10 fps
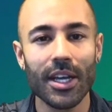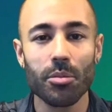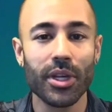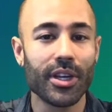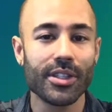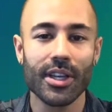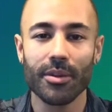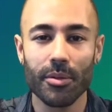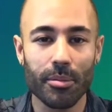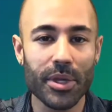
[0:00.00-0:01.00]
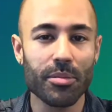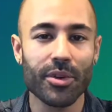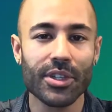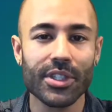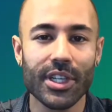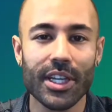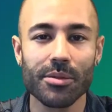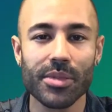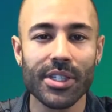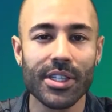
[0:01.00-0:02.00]
because me personally, as
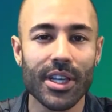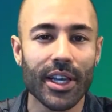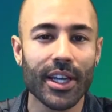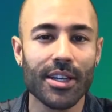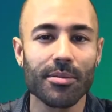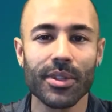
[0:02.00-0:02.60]
busy as I am,